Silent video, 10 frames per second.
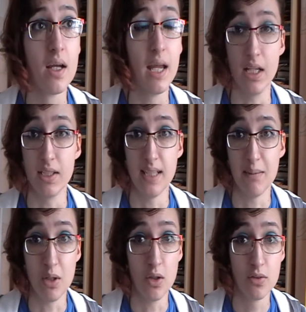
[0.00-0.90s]
It set
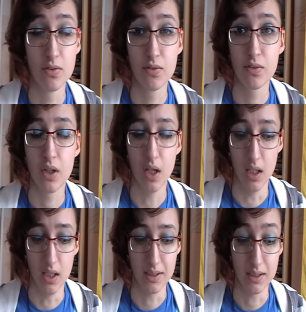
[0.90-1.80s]
me off.
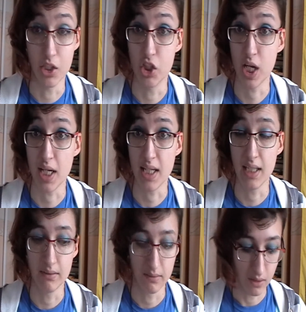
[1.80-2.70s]
I started shaking.